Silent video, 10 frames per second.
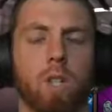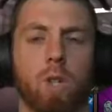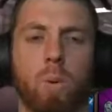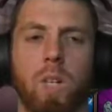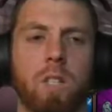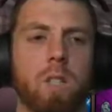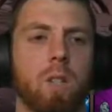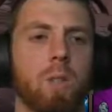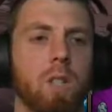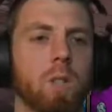you wasted a
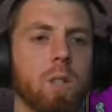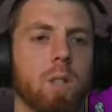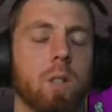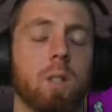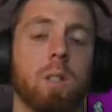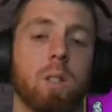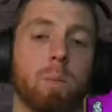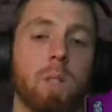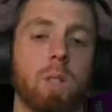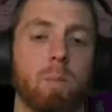3-star. Oh, you
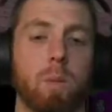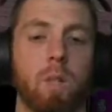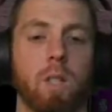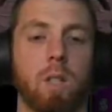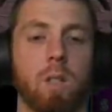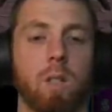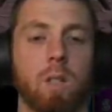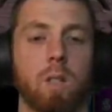might, maybe you didn't.